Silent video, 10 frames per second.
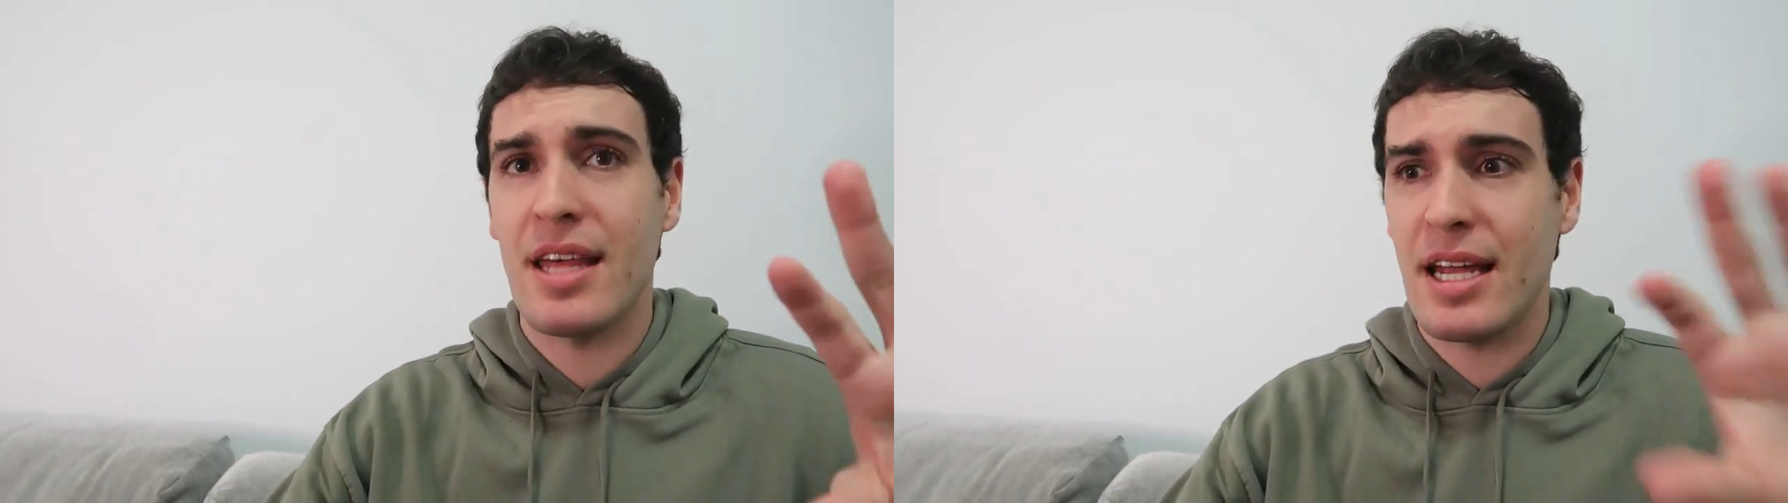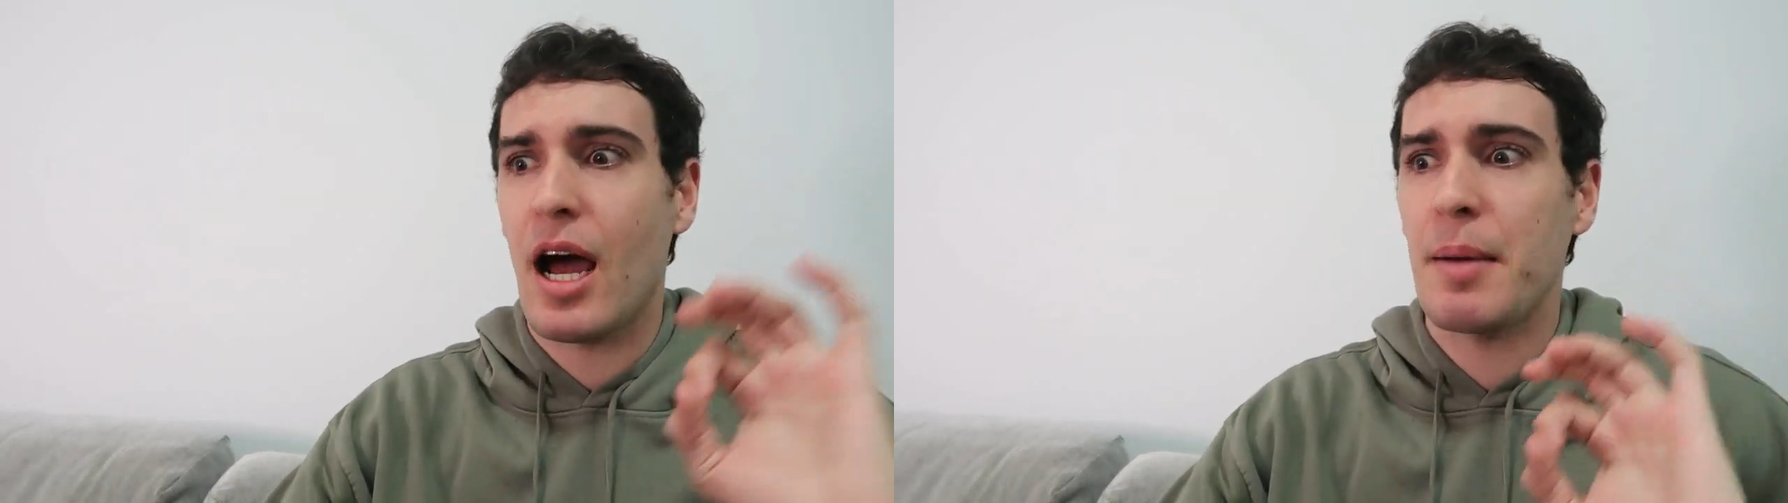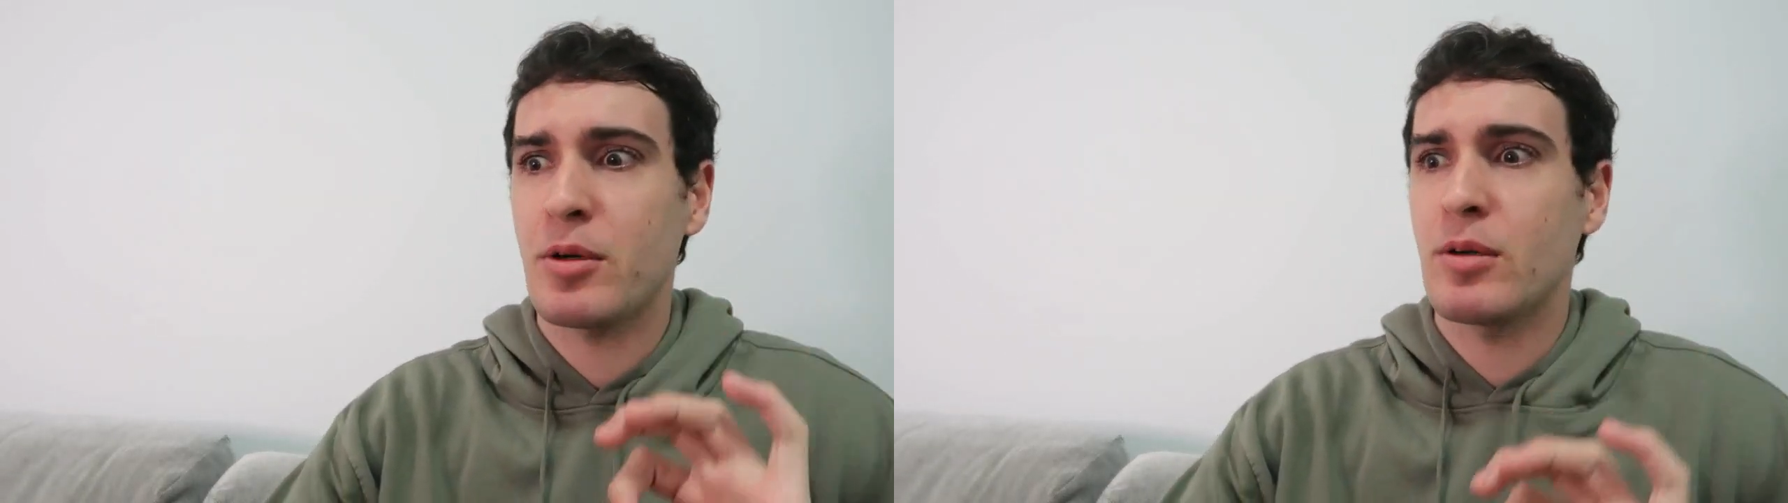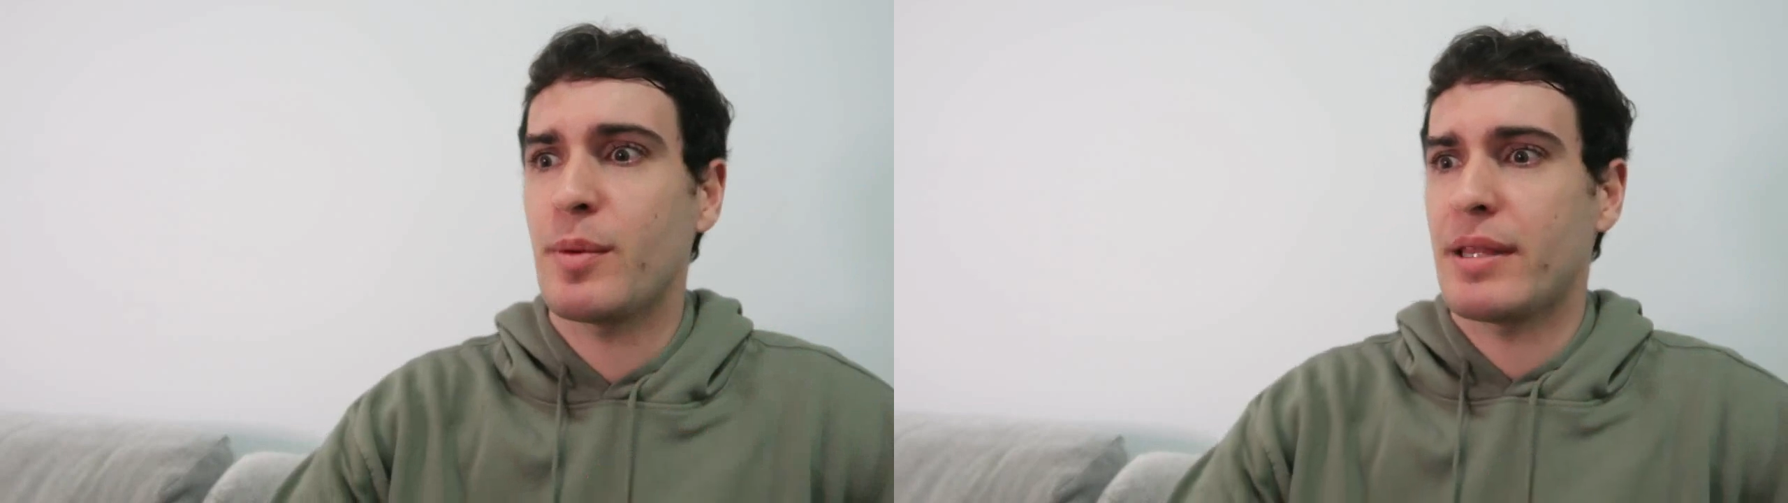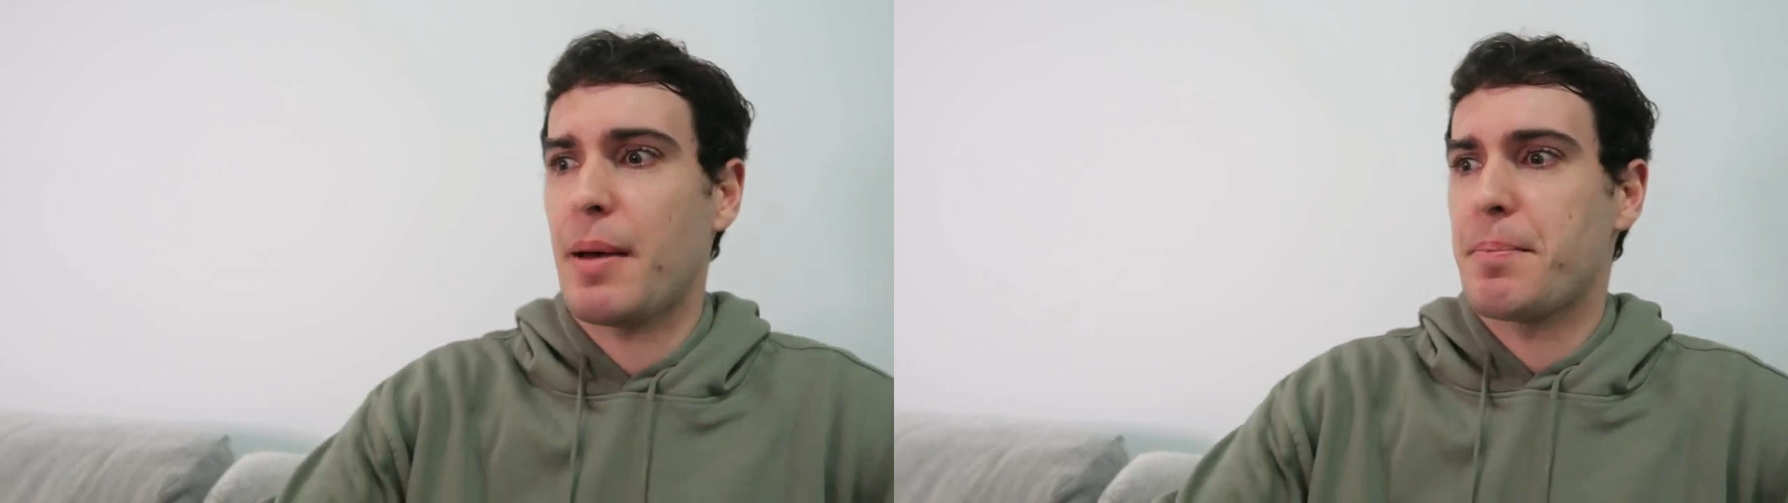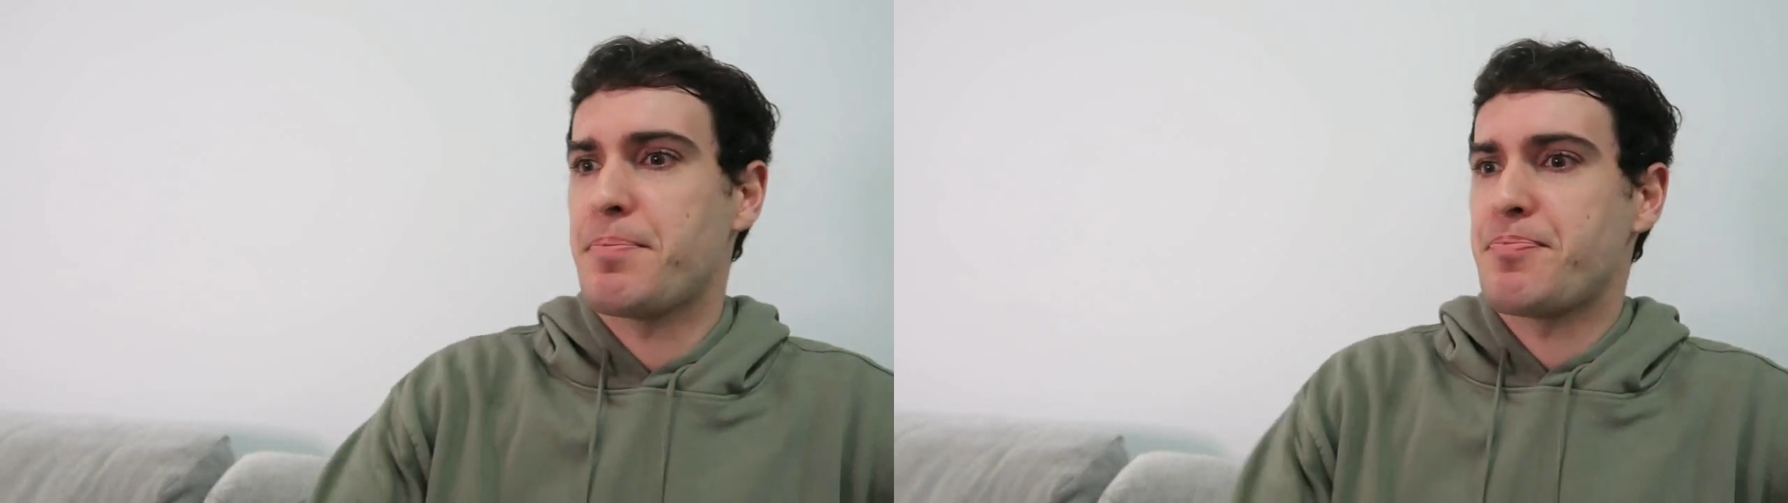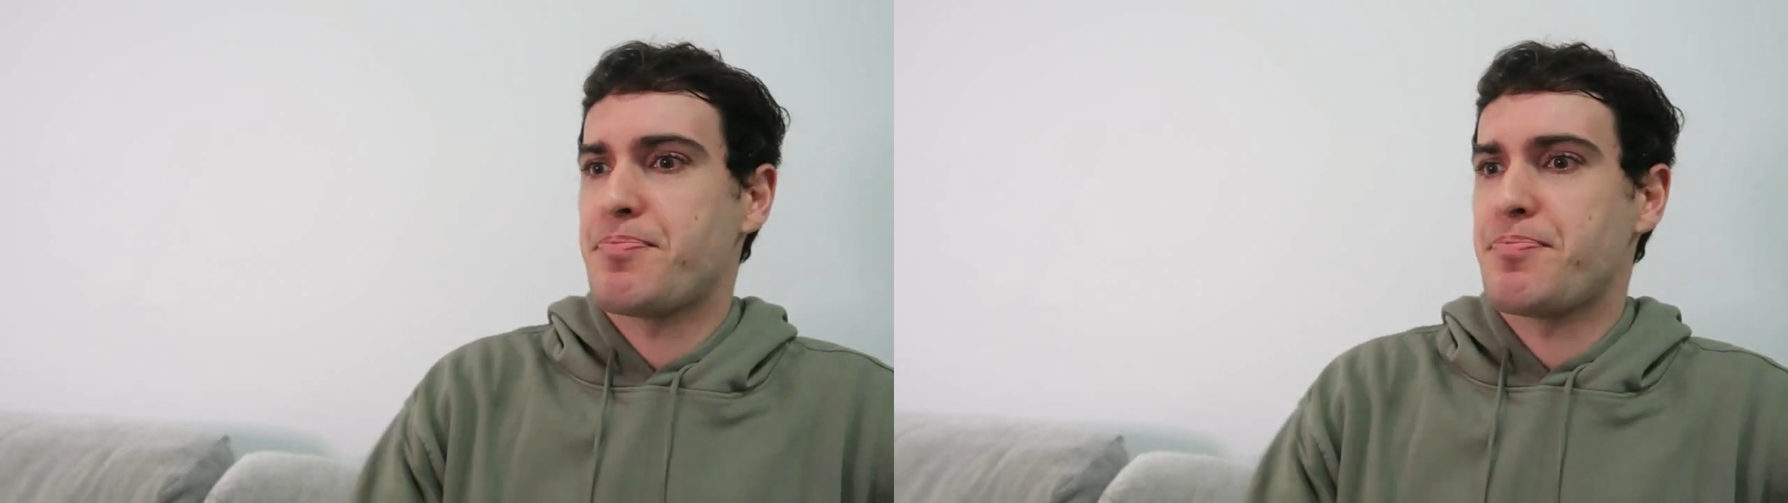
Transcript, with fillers: then I'm good with them.